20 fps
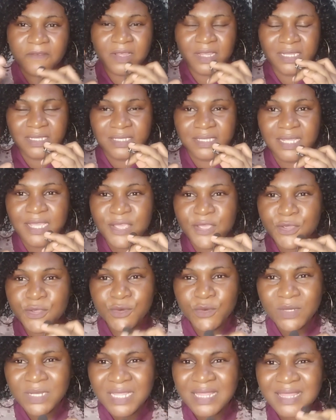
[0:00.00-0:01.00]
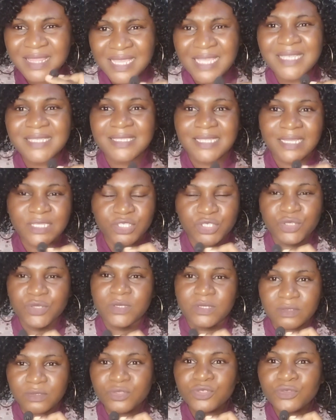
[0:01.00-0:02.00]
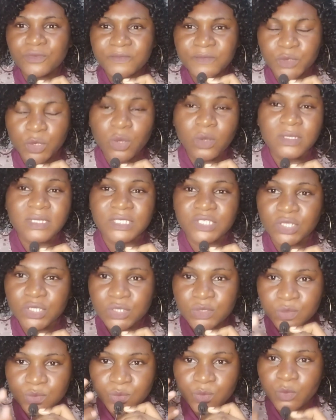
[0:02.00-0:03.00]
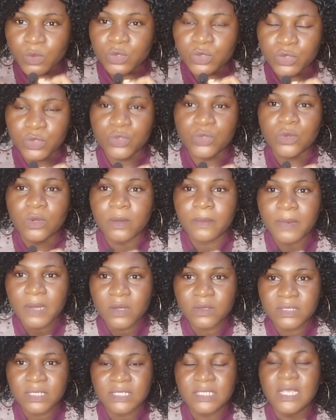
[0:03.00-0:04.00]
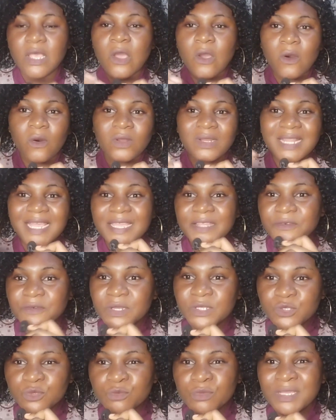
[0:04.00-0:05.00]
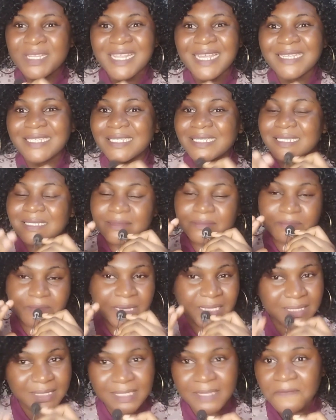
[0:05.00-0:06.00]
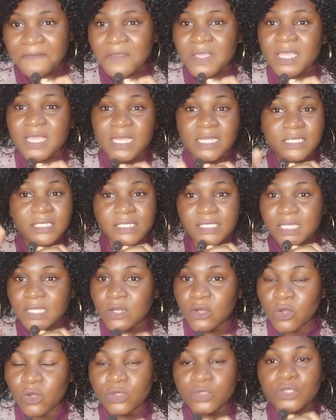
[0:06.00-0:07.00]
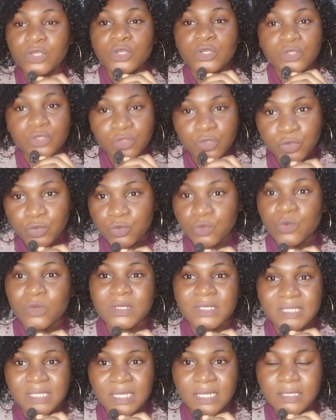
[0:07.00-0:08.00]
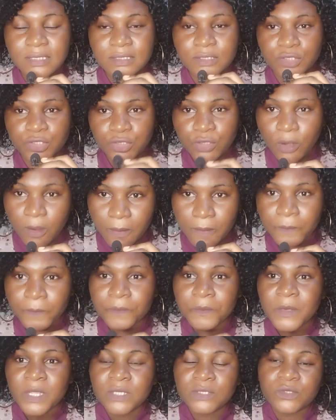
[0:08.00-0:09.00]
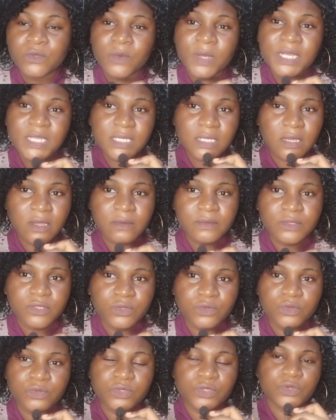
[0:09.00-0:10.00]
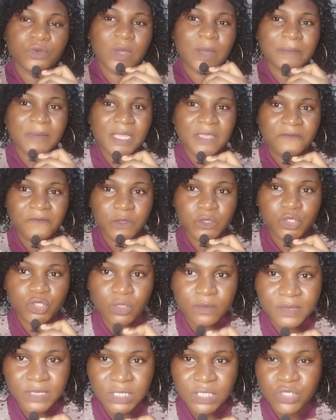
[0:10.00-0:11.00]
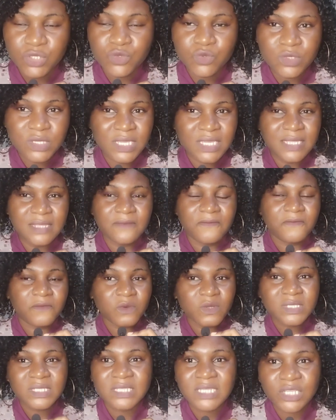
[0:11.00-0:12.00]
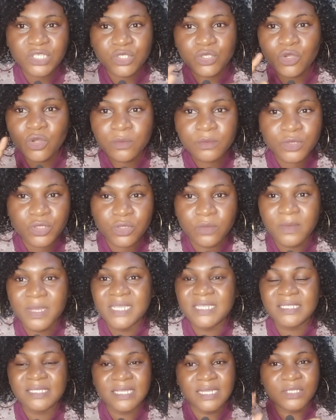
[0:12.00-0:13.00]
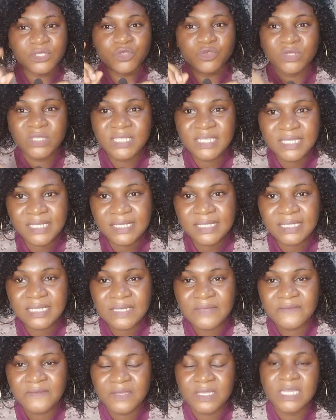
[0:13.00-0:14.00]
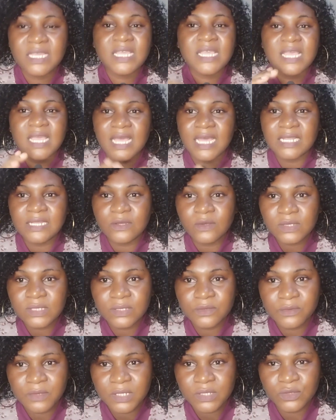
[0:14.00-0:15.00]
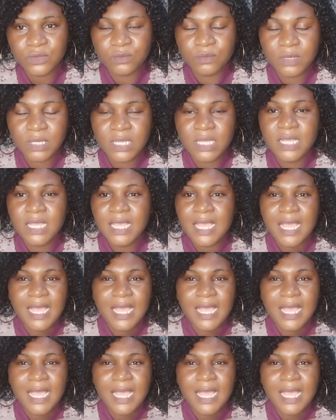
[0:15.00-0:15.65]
and the things that you've done. They just want to know about it, unlike resume that is specific and tailored towards that job. So when it comes to applying for jobs in the UK, the first thing that should come to your mind is that you need a CV and not a resume.